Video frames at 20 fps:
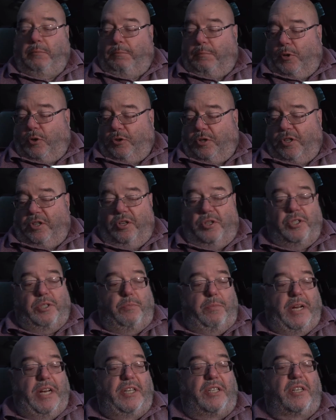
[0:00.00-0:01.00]
Both of those
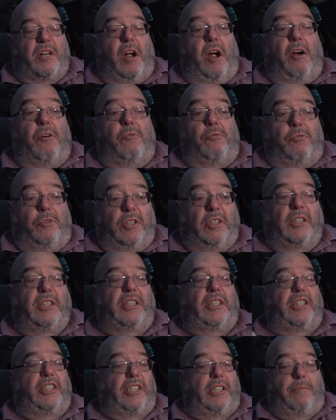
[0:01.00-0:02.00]
meats are really
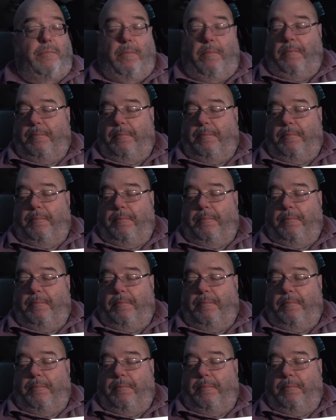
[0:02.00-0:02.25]
good.